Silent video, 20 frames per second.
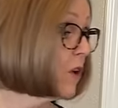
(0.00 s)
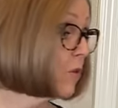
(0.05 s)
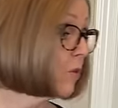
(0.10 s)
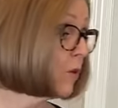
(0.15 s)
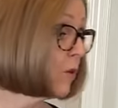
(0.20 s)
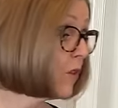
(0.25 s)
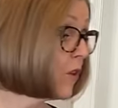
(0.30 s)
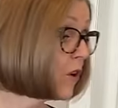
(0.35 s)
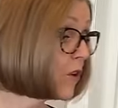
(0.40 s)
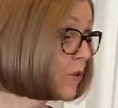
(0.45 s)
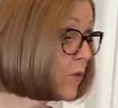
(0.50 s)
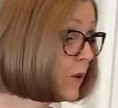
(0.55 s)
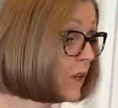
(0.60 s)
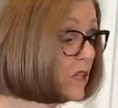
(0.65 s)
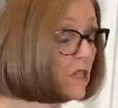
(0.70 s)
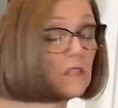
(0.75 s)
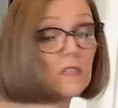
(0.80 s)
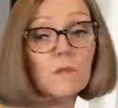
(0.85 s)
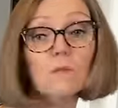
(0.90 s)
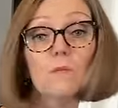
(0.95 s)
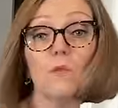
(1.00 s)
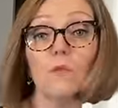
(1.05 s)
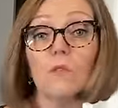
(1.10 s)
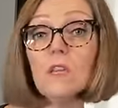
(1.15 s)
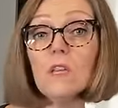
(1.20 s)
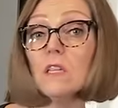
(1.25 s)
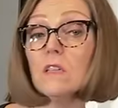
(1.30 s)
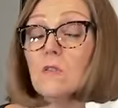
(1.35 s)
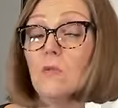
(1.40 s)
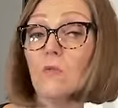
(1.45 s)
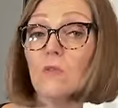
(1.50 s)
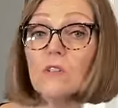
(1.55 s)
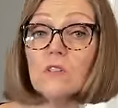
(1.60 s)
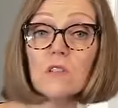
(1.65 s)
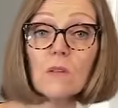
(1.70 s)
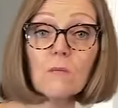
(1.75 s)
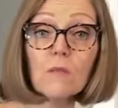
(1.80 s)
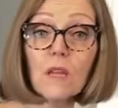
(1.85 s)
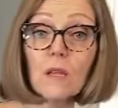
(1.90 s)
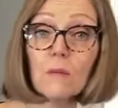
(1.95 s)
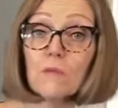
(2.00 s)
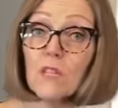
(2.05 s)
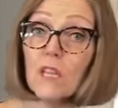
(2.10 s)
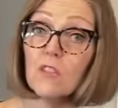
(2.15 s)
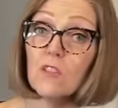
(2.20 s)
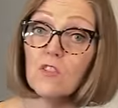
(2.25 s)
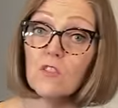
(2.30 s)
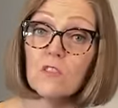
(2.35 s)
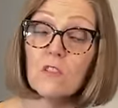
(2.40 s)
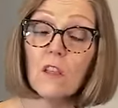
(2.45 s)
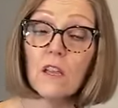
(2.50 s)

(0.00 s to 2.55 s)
with our green smoothies, or sometimes I just